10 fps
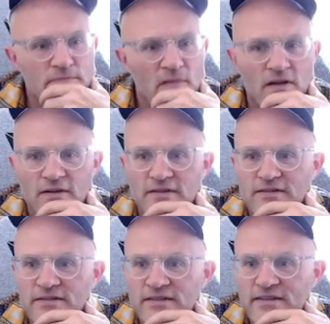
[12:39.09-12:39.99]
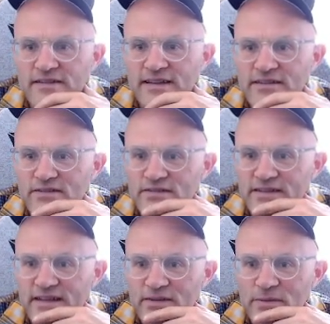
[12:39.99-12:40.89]
Oh, disaster. See,
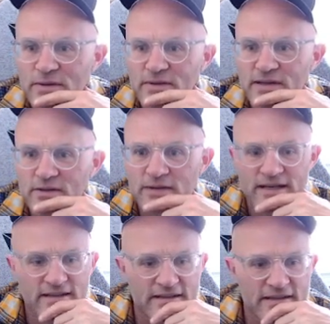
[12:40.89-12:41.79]
that's why I've got to right click.